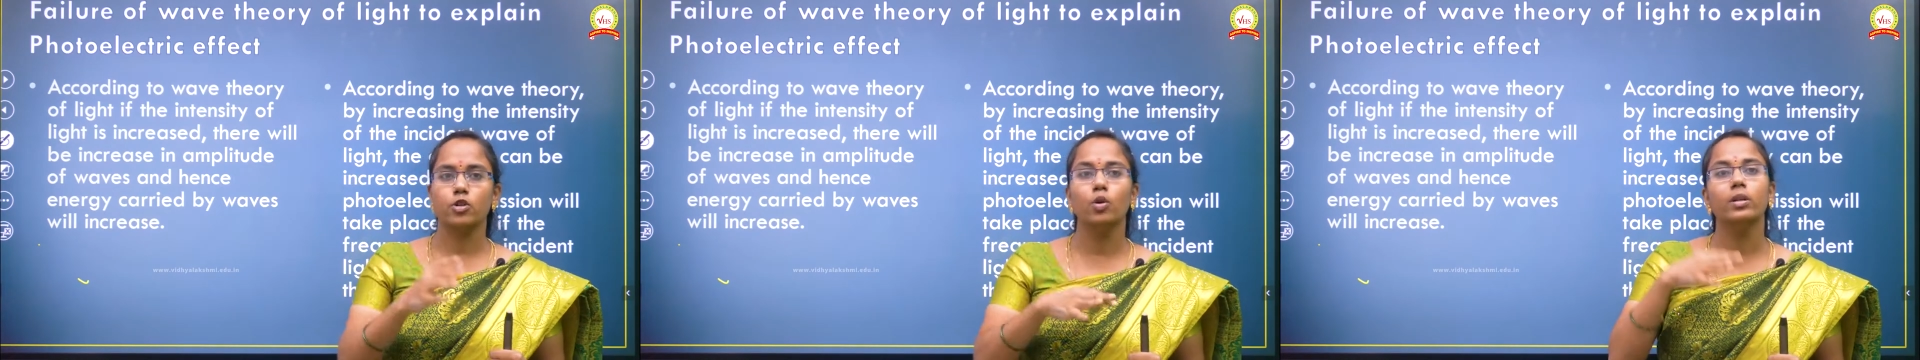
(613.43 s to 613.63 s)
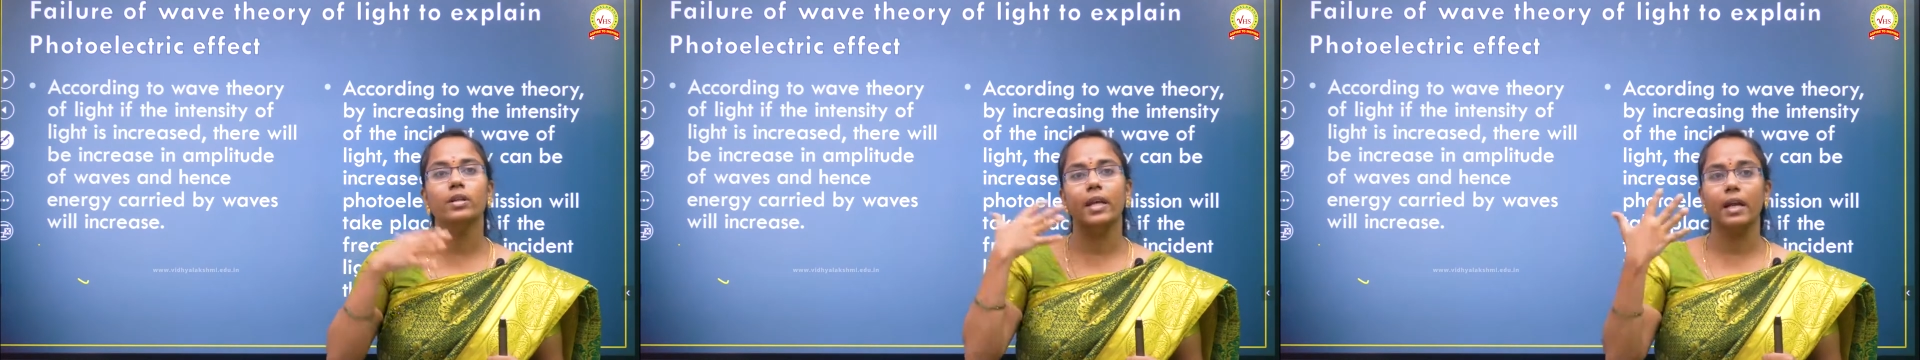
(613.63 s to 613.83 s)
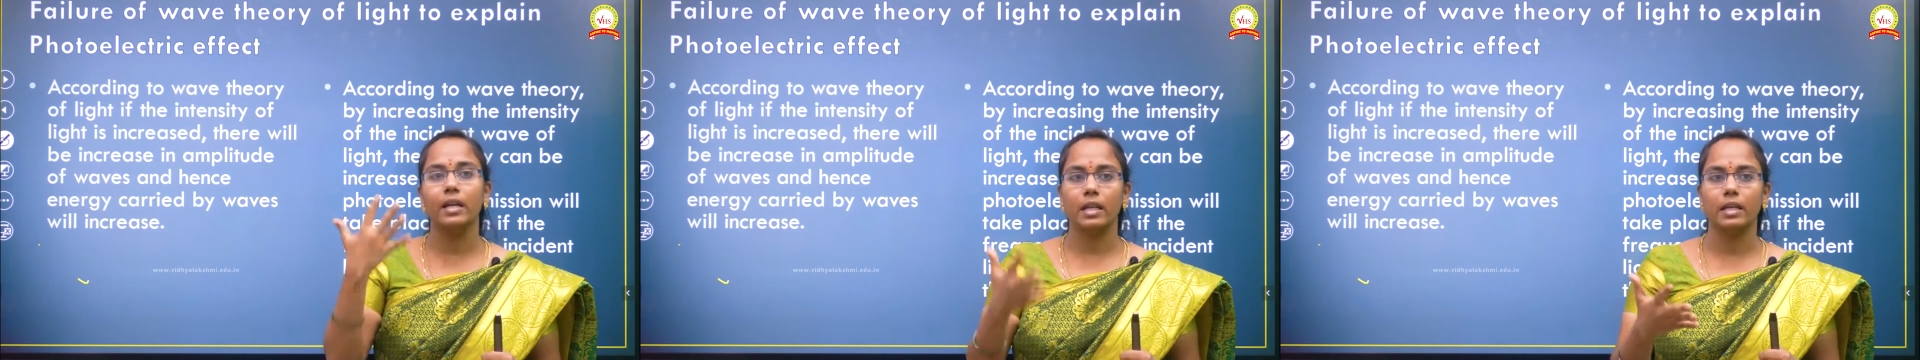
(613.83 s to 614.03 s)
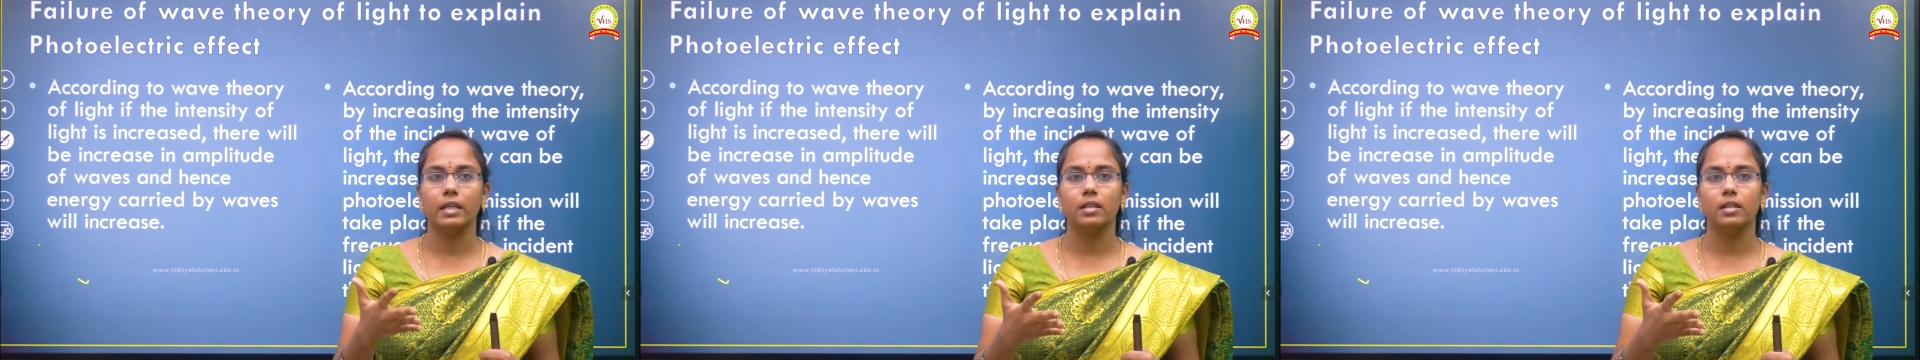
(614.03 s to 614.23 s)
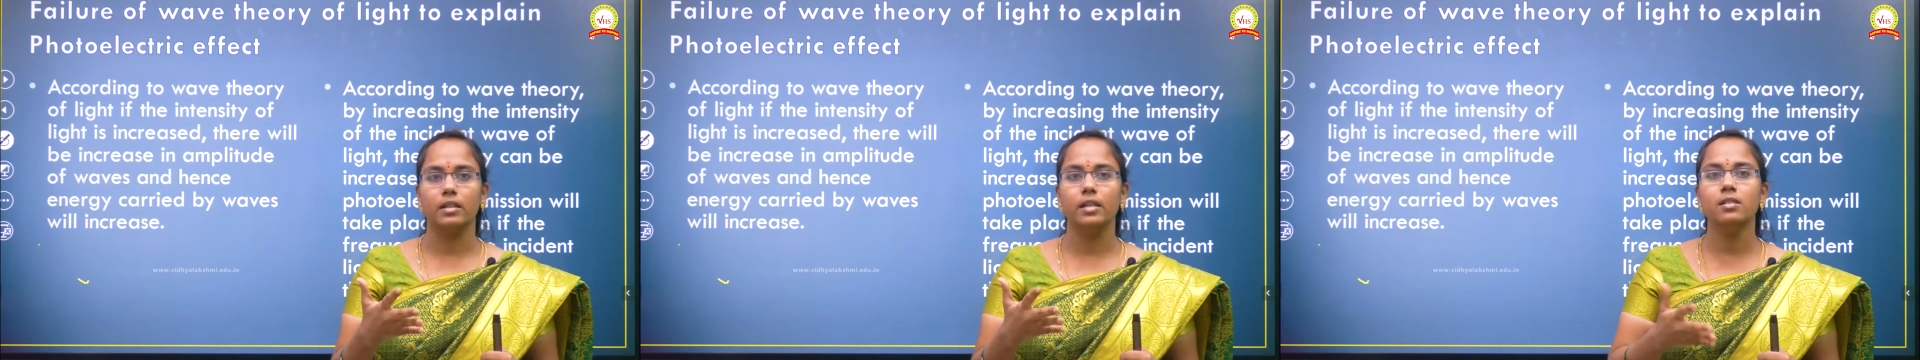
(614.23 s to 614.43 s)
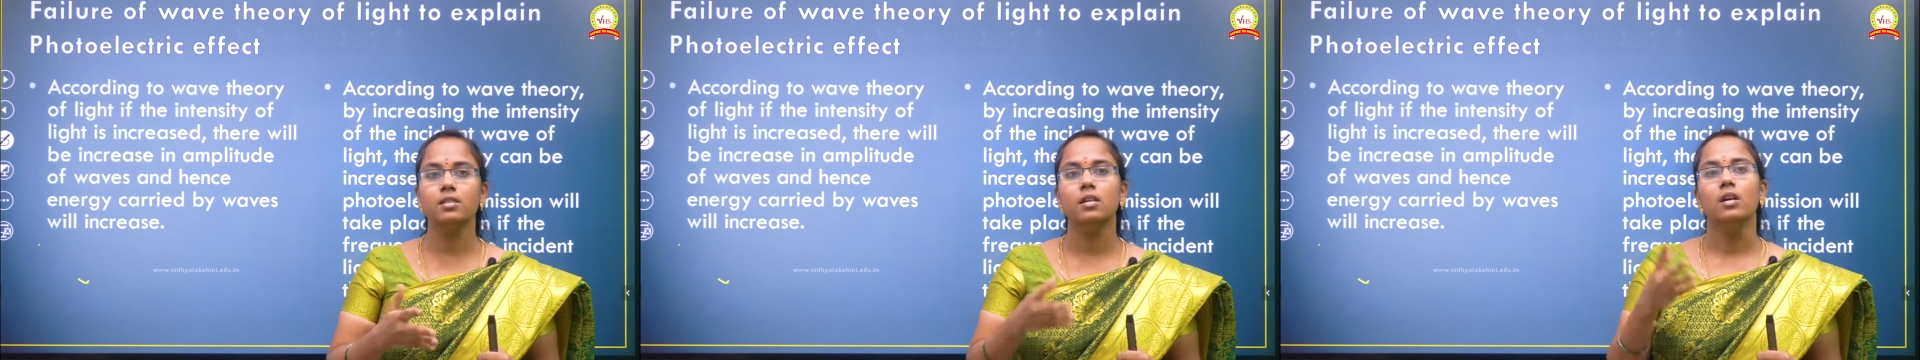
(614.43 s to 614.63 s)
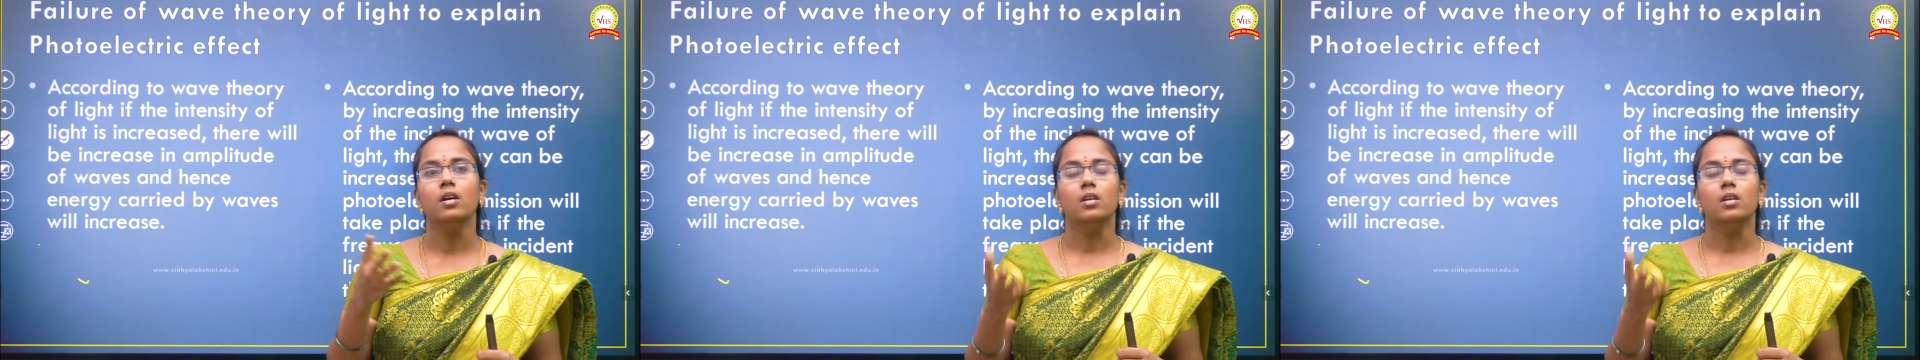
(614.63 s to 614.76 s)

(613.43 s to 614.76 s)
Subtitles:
should get increased,